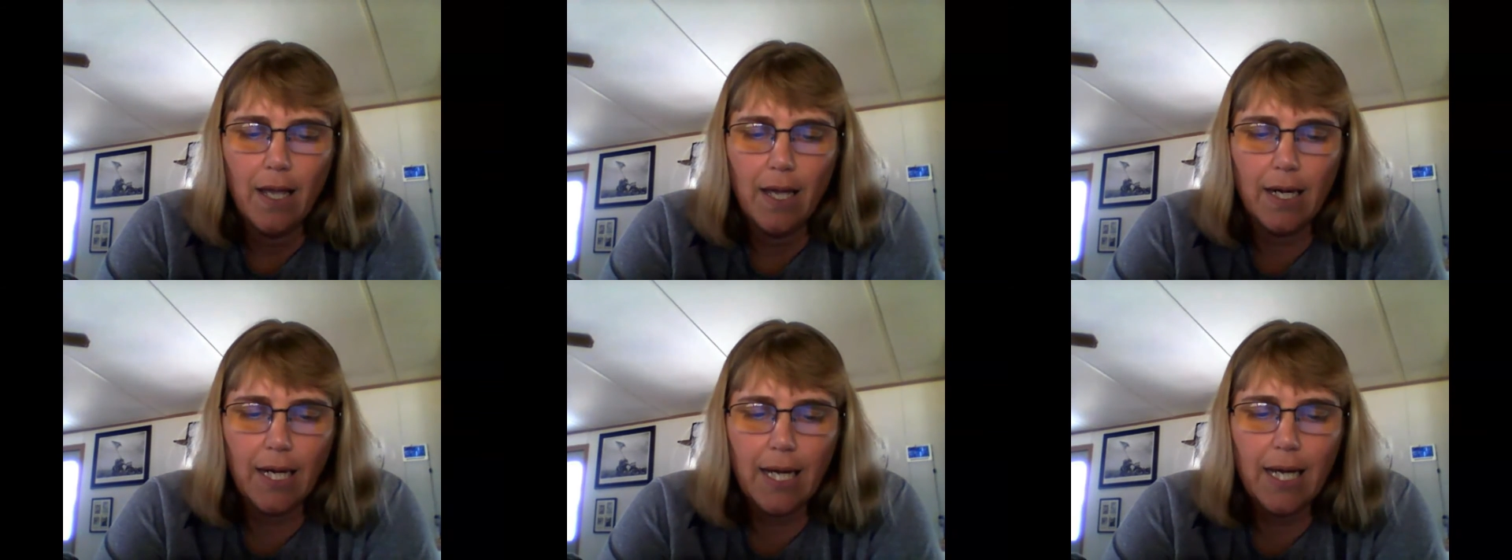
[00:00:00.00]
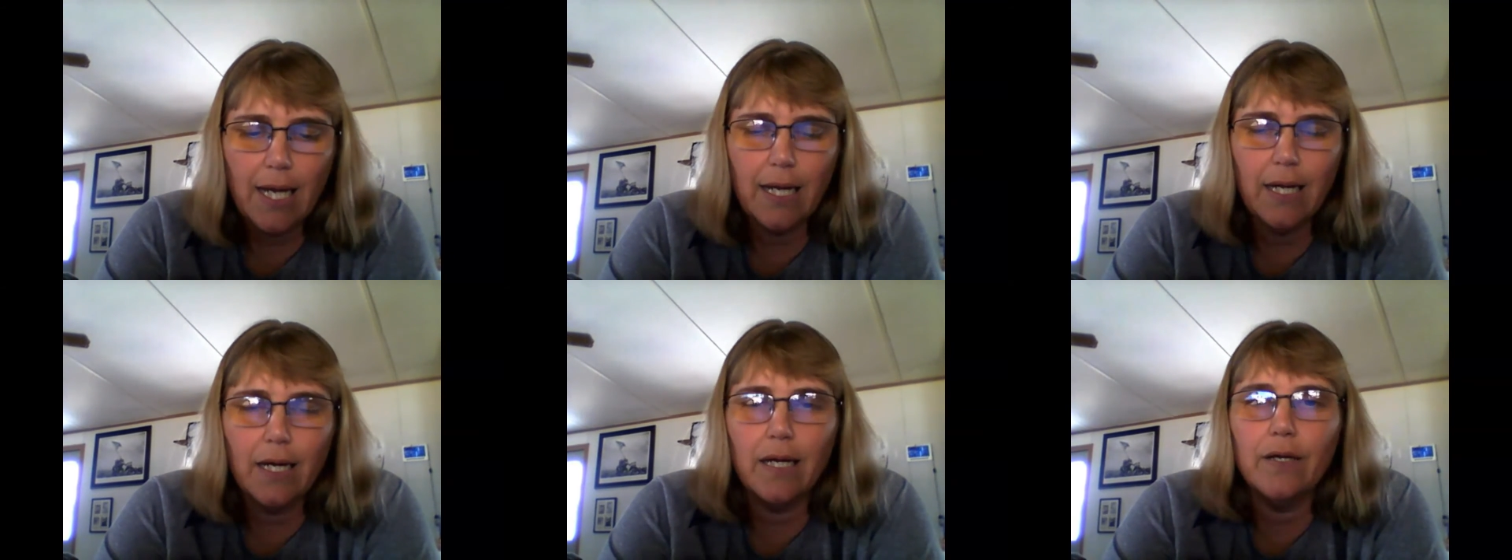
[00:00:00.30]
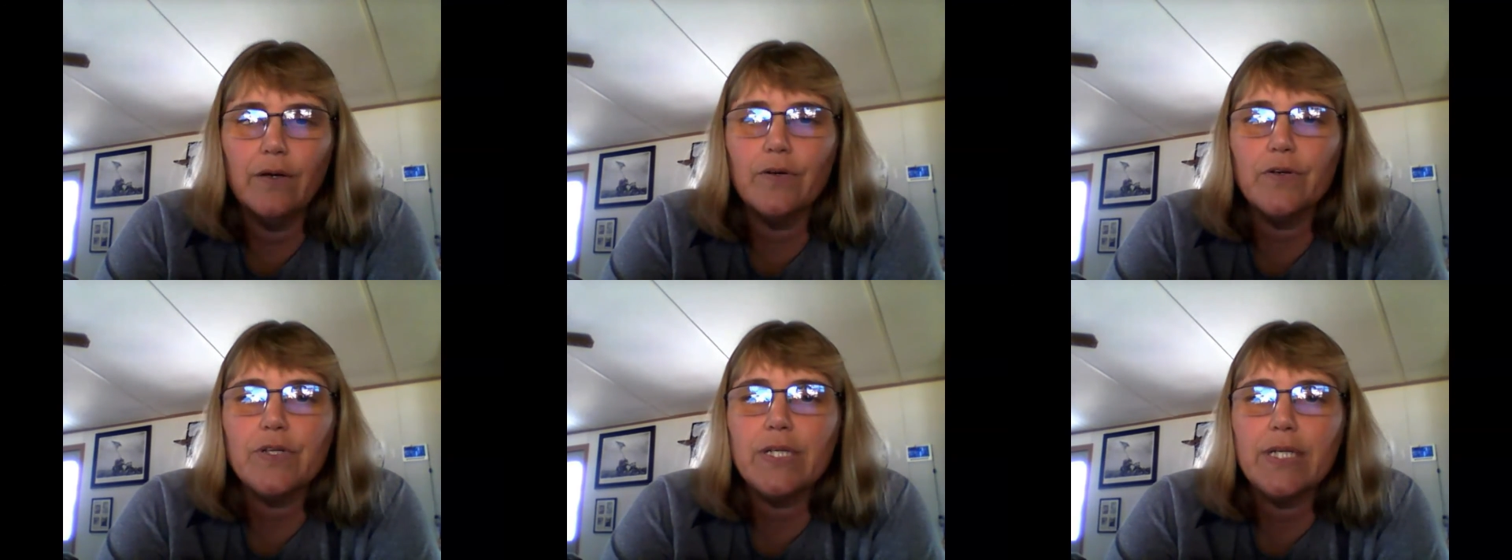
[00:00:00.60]
And I kind of
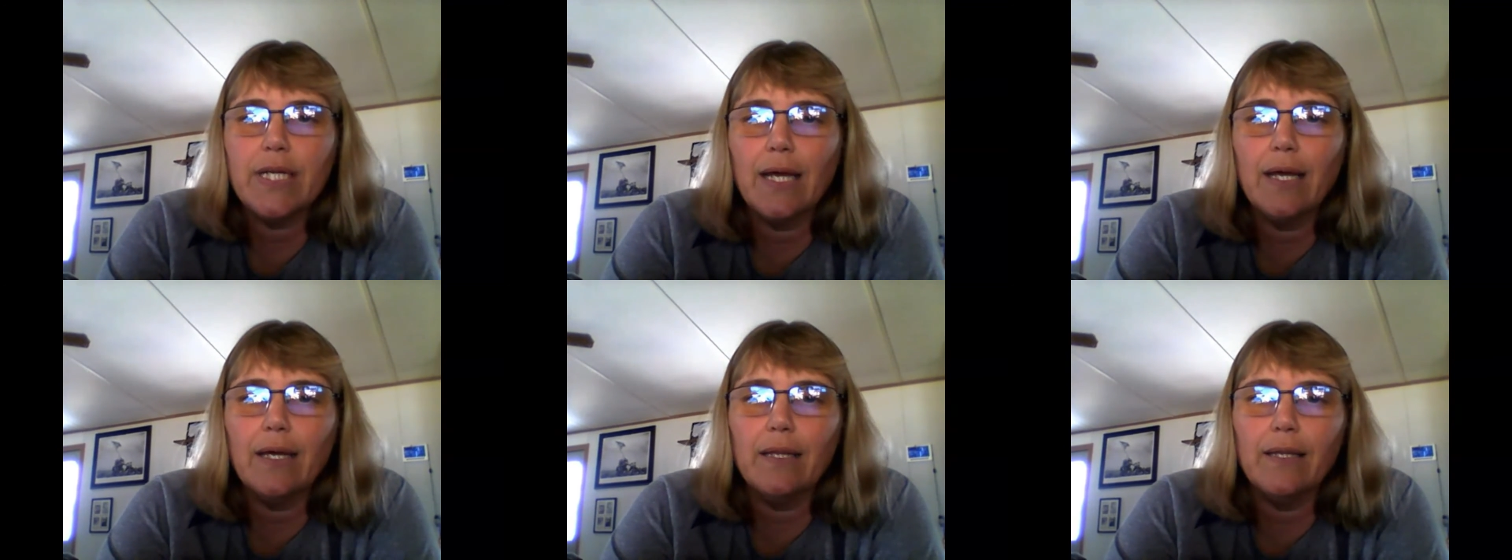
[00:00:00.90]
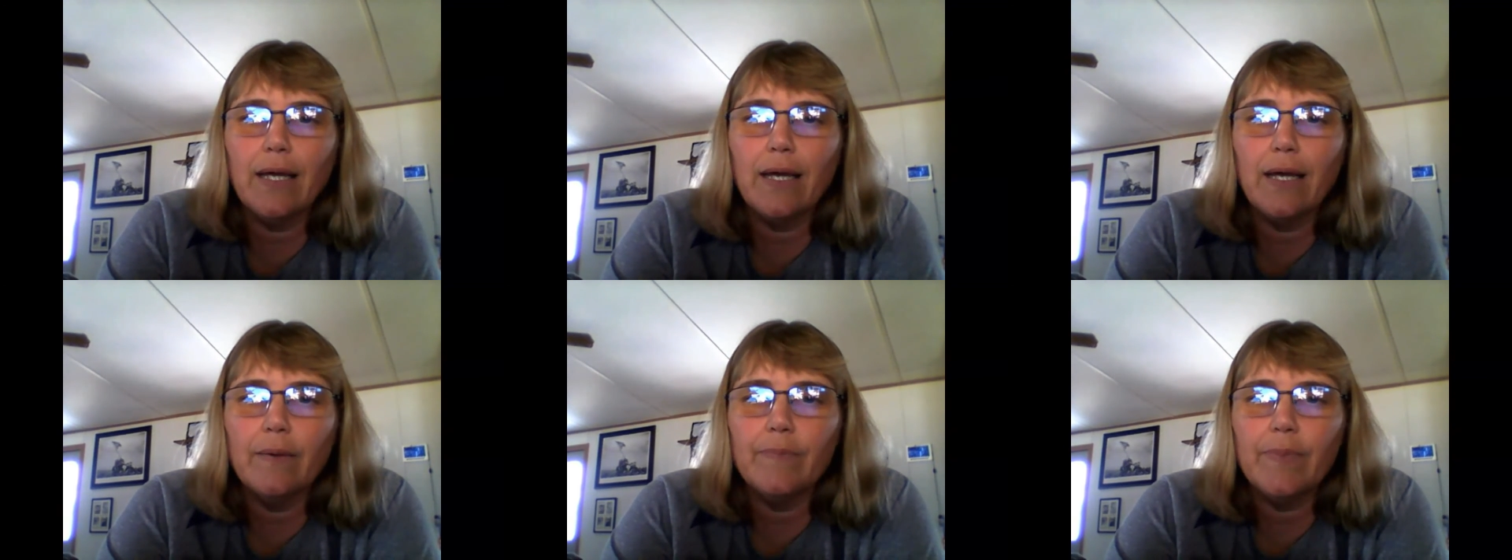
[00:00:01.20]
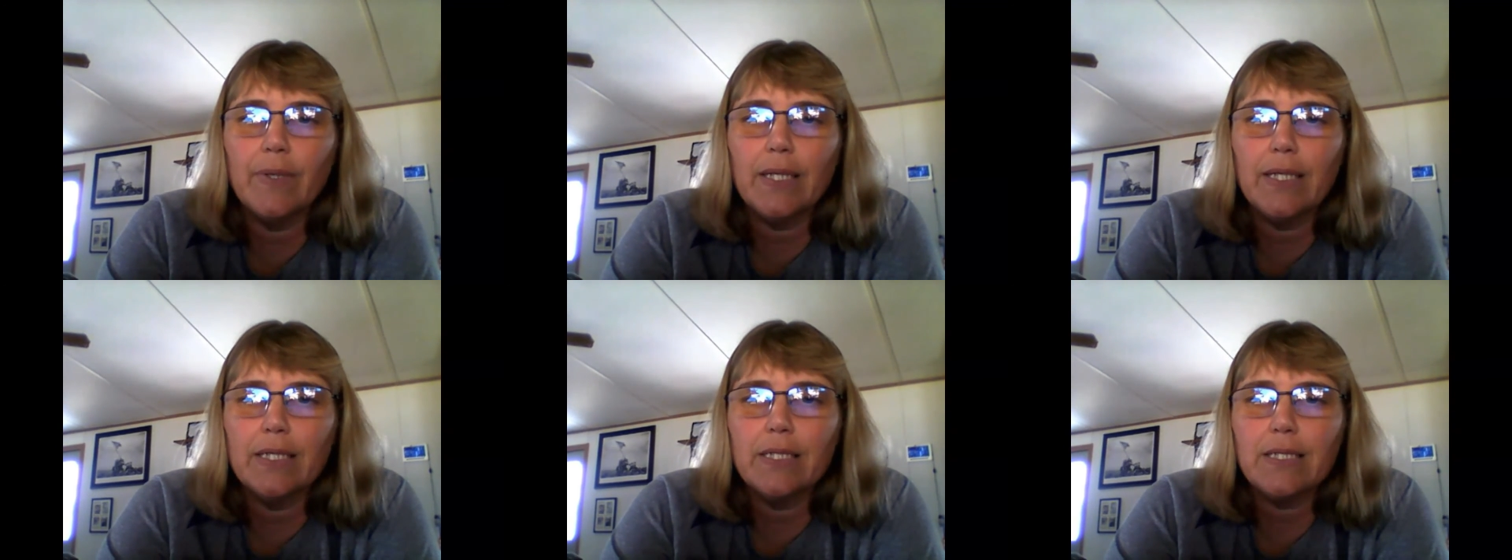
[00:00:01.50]
understand that
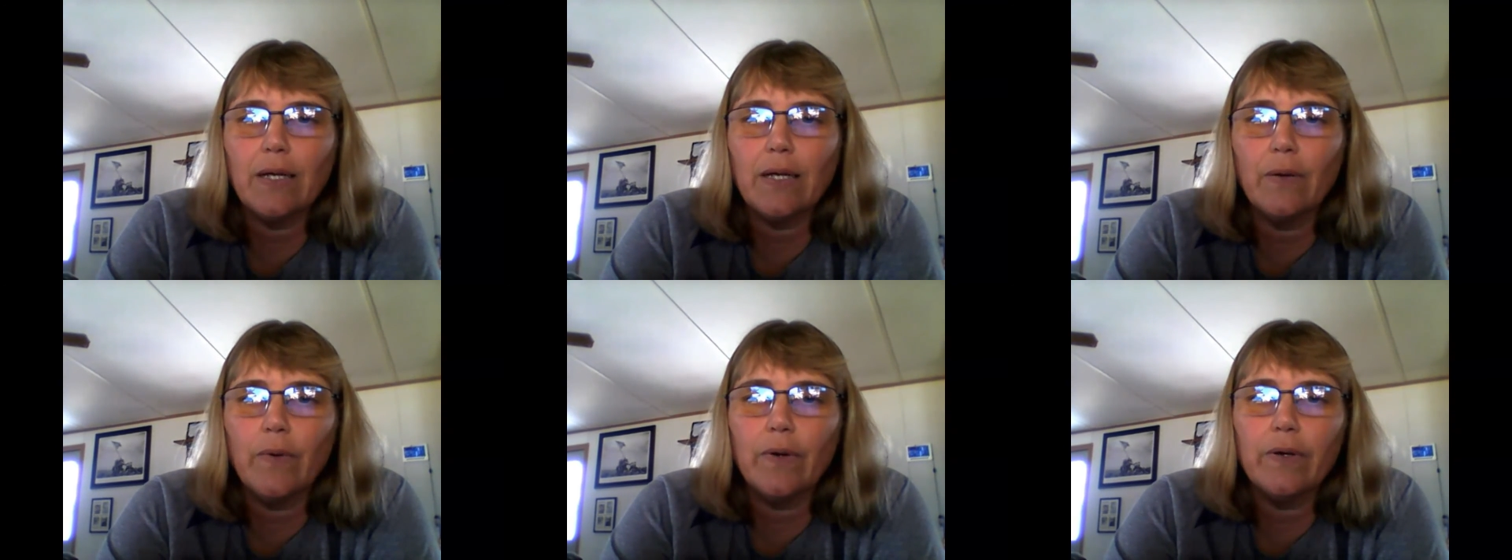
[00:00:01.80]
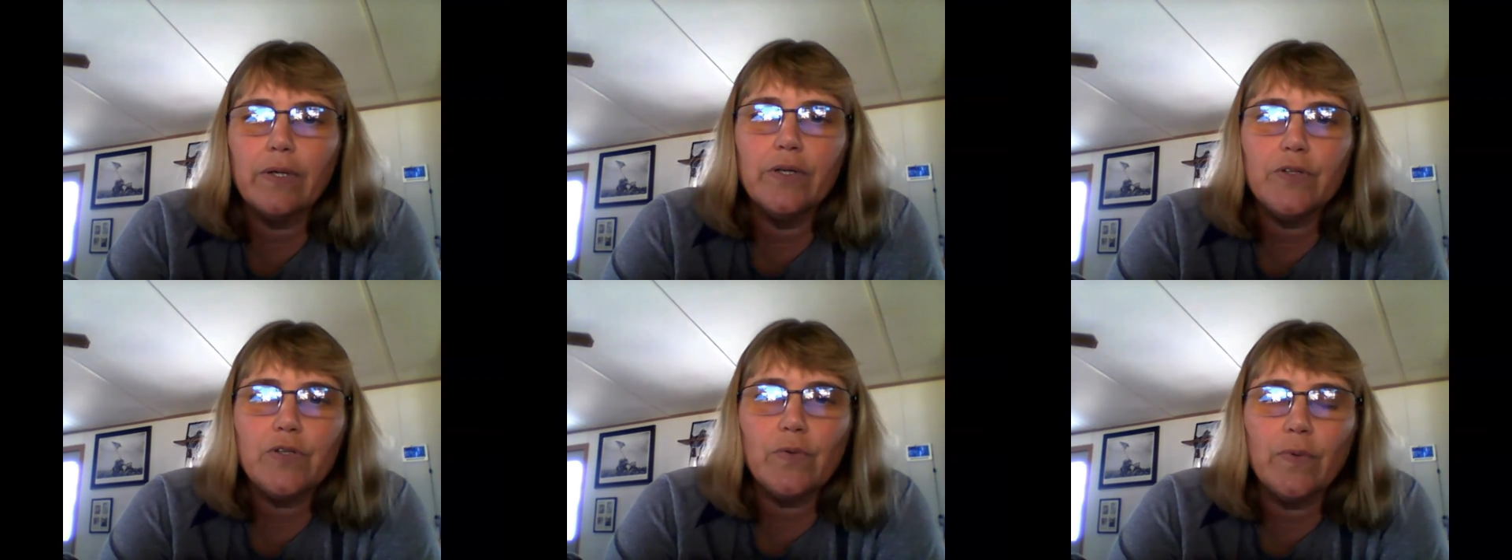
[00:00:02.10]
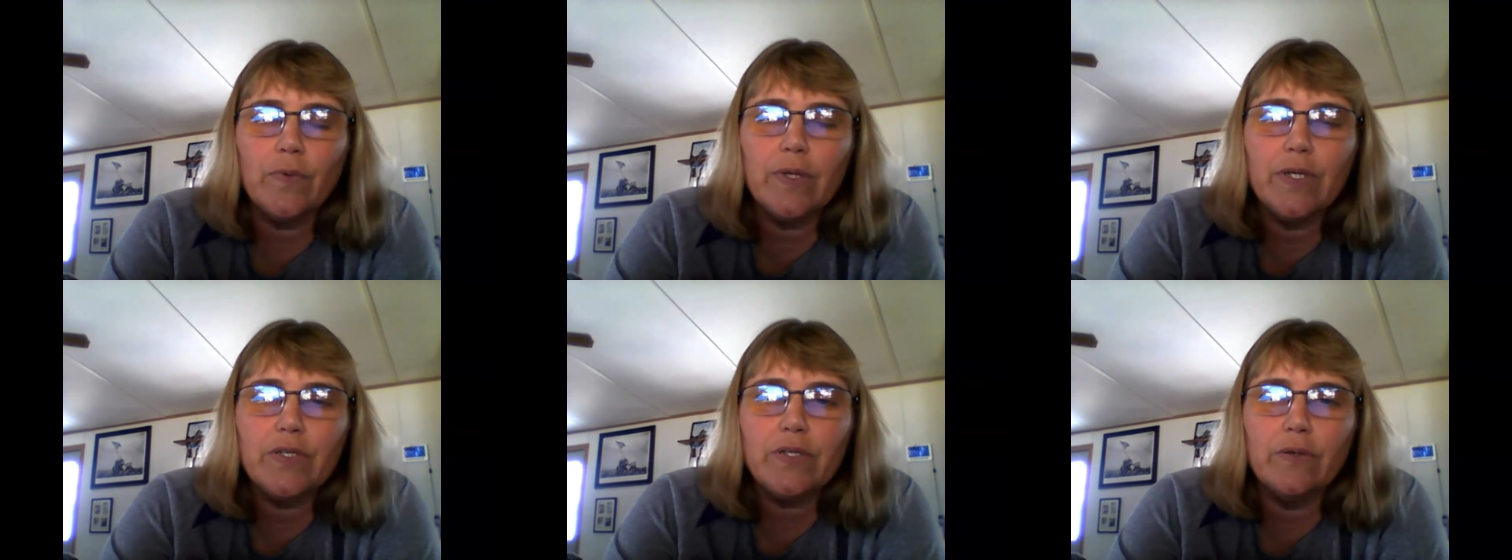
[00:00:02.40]
because I worked as
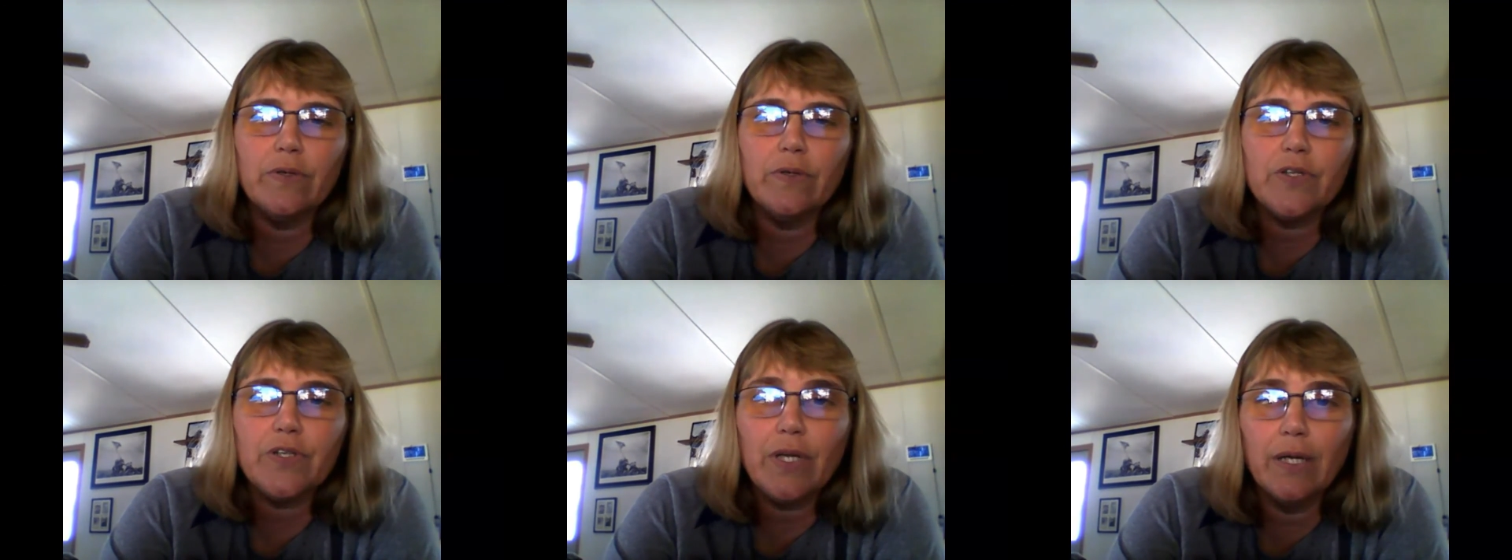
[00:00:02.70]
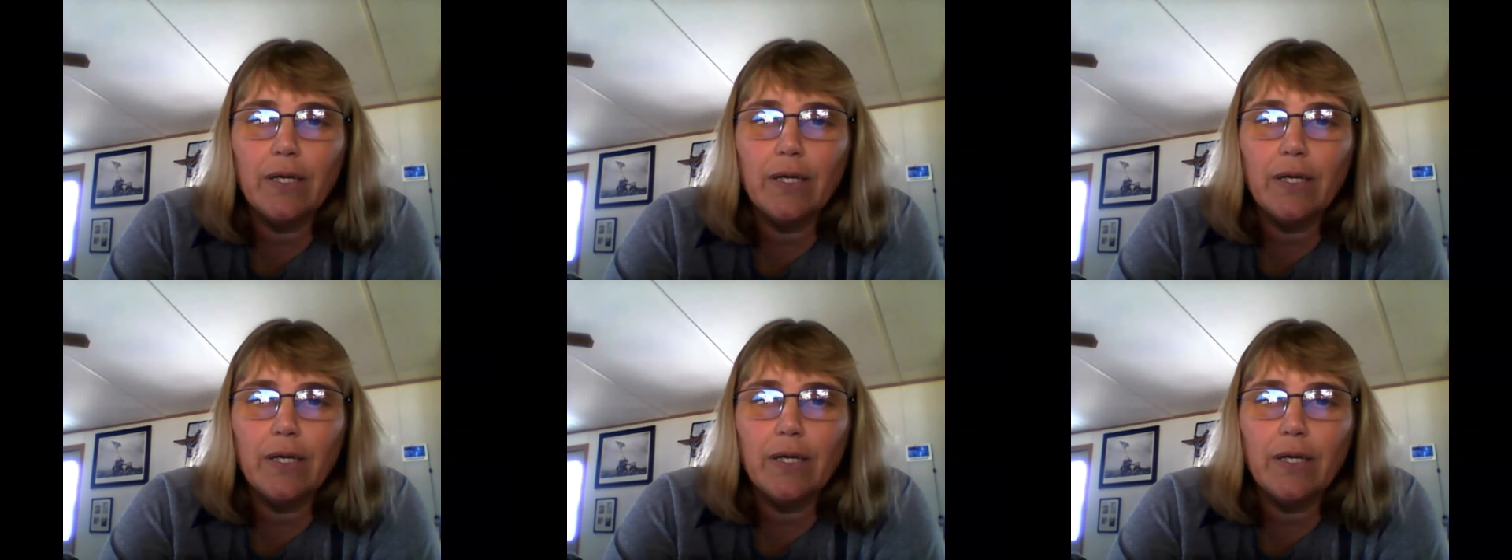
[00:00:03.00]
a research